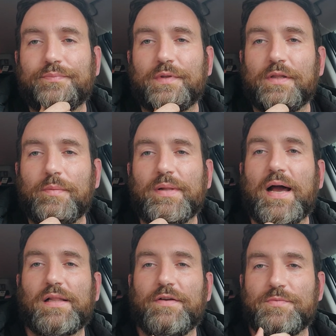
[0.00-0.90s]
the
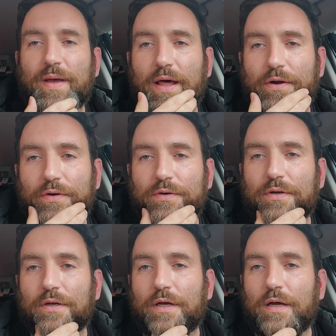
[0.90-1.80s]
Black Lives Matter
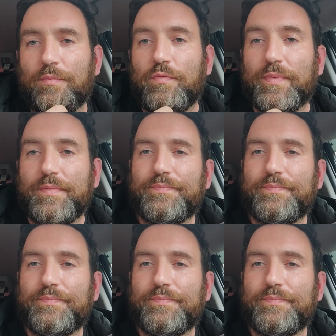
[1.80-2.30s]
movement.